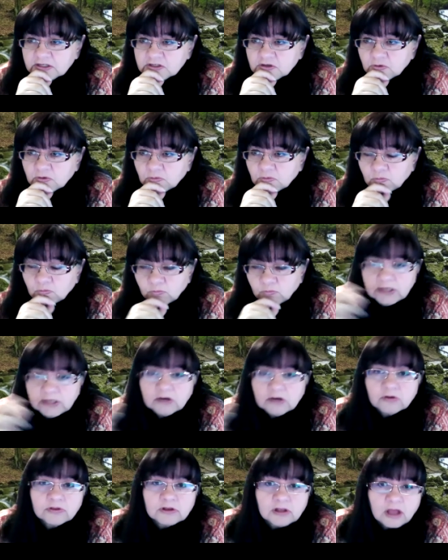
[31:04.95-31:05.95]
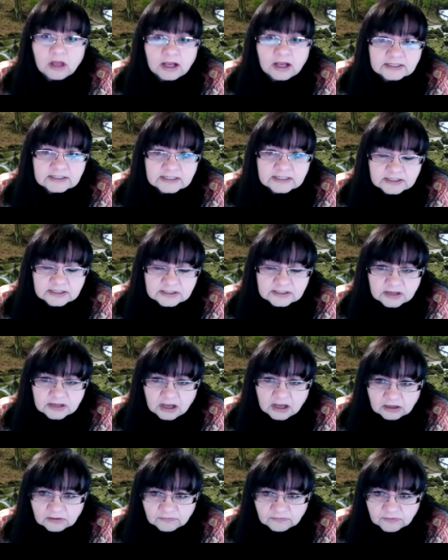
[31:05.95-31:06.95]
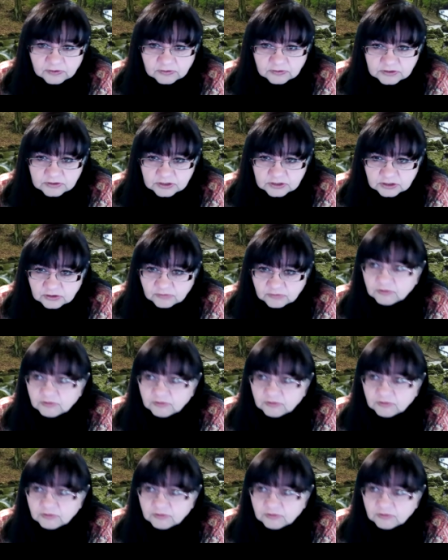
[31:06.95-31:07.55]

So we know the law says all of those,